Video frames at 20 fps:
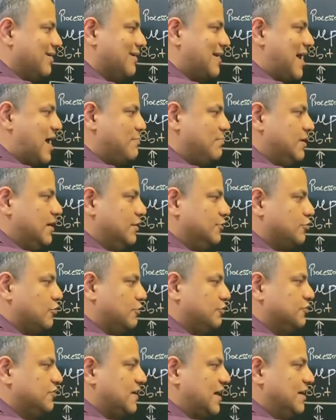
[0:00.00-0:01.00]
RAM is
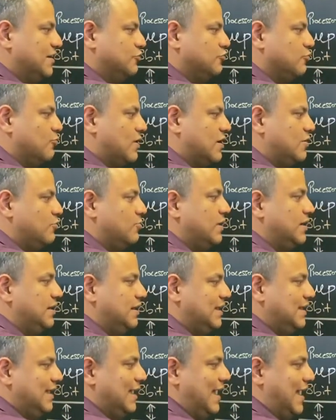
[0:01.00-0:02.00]
of size
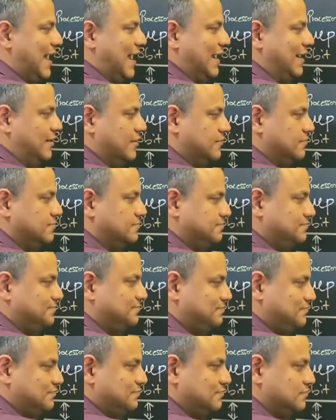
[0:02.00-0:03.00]

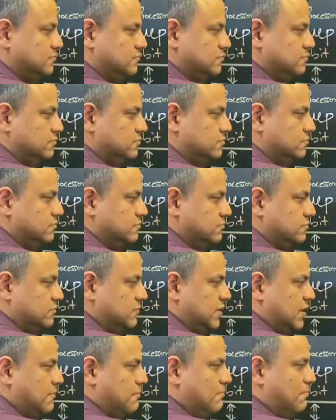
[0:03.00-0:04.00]

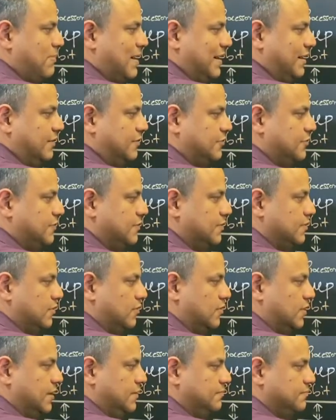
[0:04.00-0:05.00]
128 bytes.
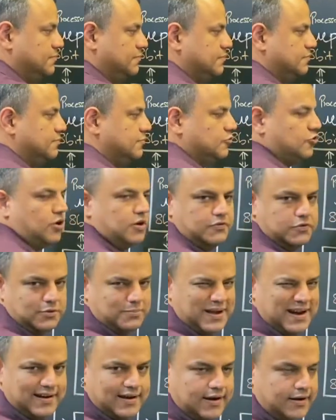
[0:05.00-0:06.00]
Okay. Sorry for
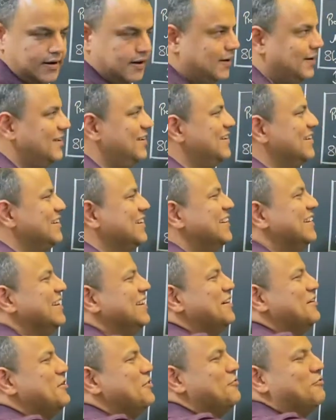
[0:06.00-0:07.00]
the bad handwriting.
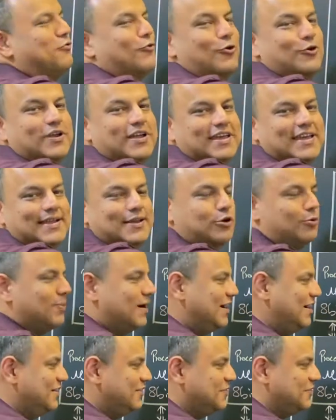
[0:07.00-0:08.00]
4
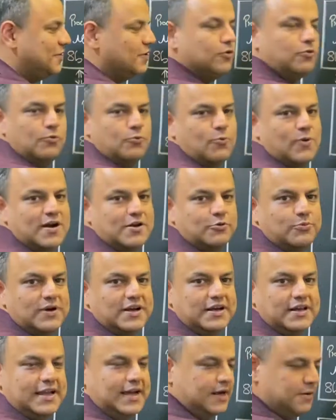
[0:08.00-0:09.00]
kilobytes,
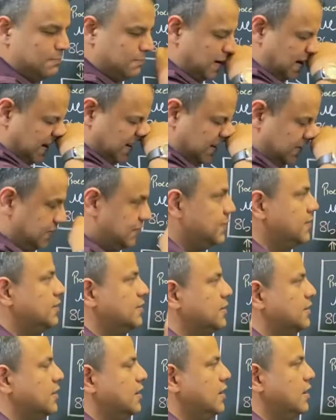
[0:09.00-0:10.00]
128 bytes.
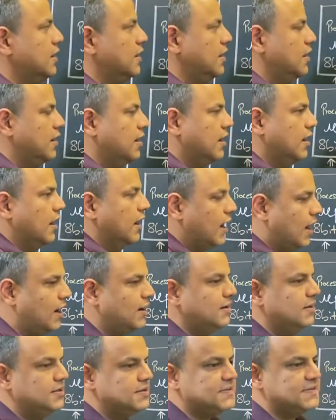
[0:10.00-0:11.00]

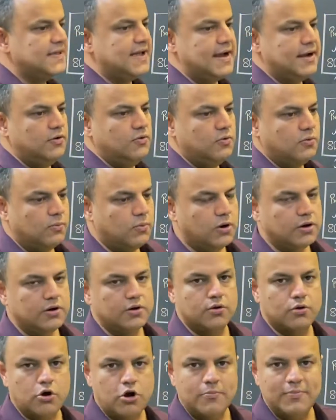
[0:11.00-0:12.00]
Understand
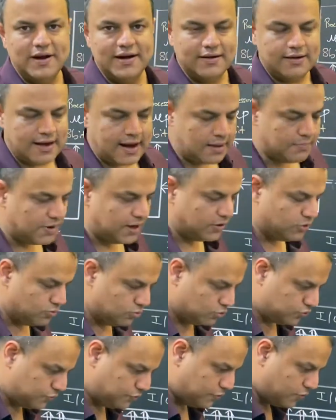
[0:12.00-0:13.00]
what ROM and RAM are
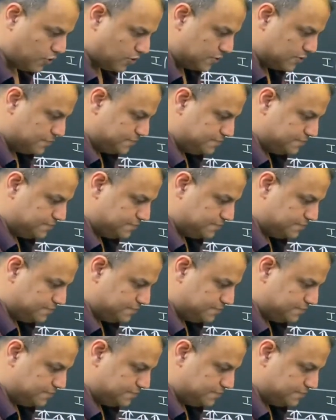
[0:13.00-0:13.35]
used for.